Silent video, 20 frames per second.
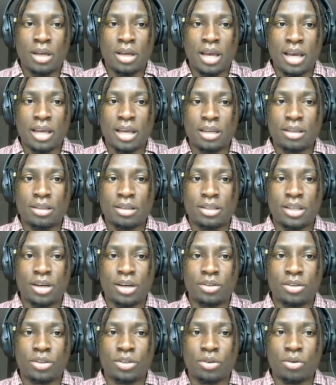And
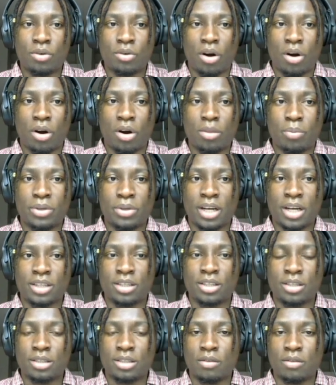here so are the
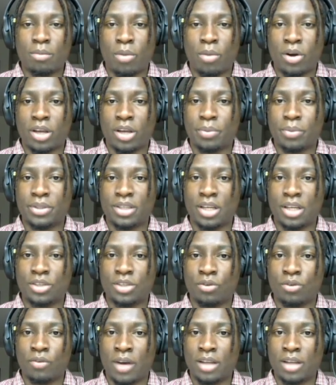projections of the market
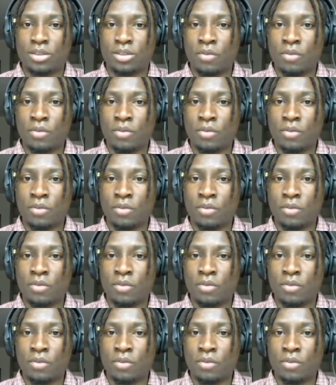potential, right?